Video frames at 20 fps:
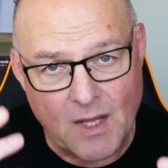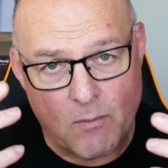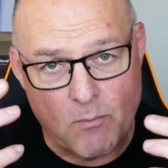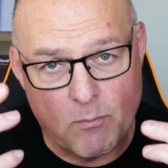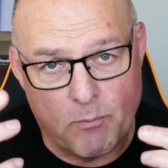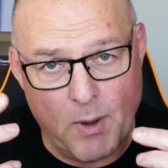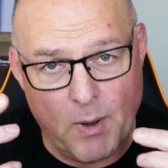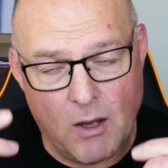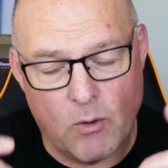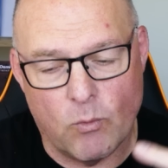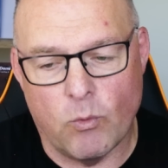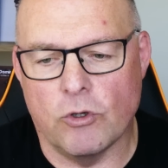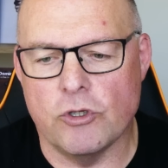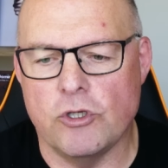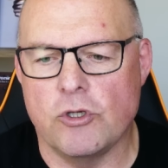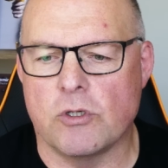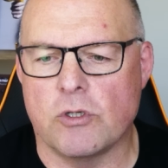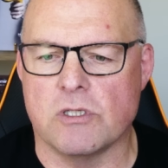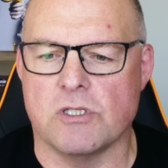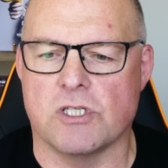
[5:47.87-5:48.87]
But what you
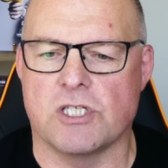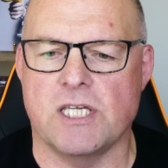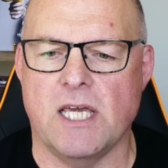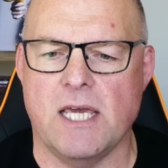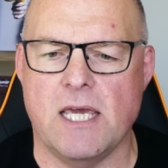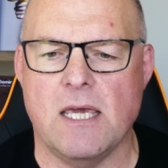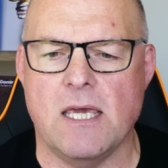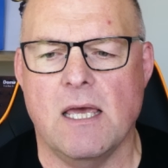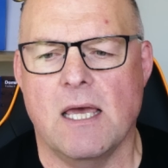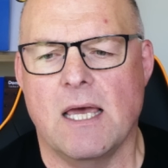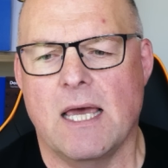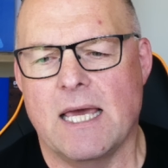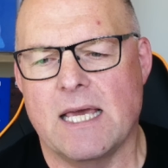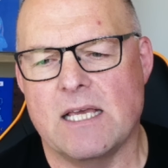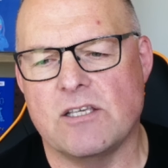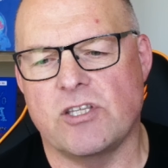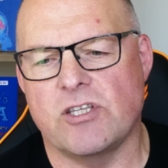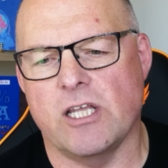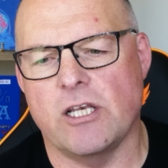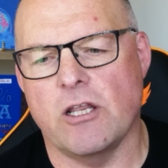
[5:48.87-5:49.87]
can see
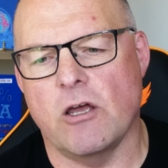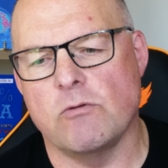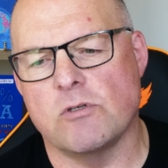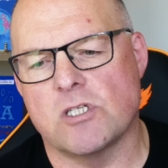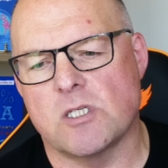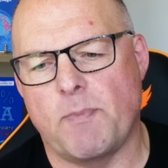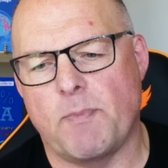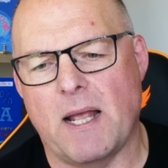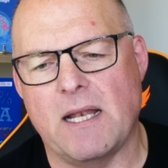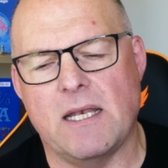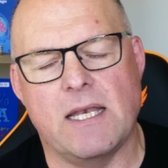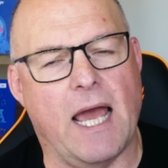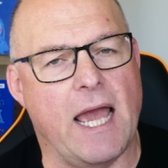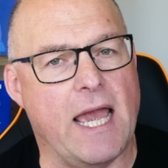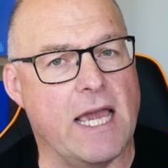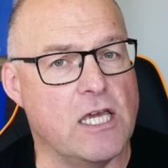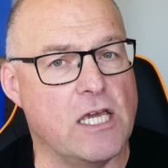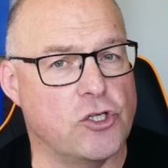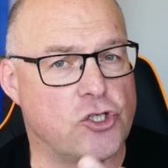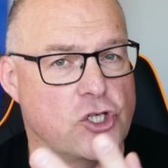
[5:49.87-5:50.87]
is they don't spend
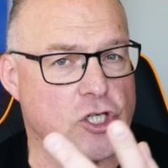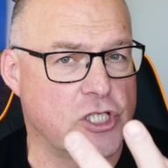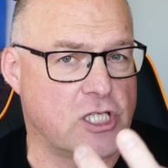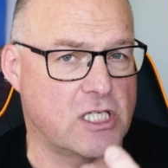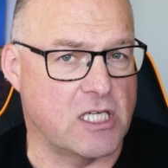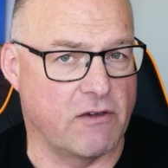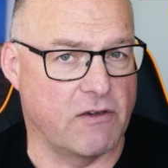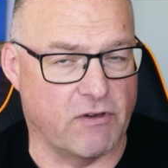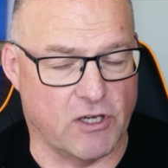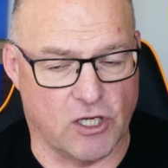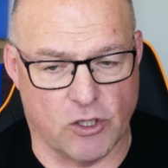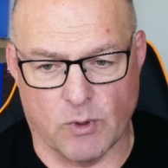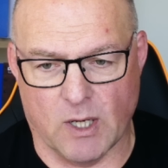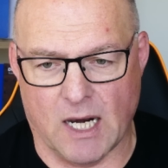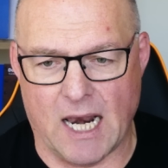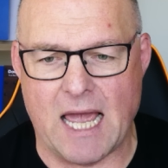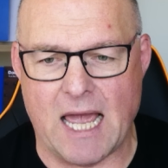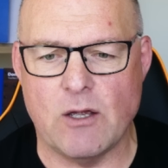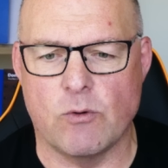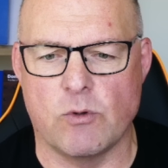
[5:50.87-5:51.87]
ages giving you a
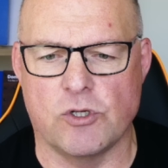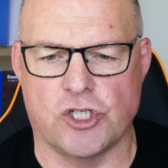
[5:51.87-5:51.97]
language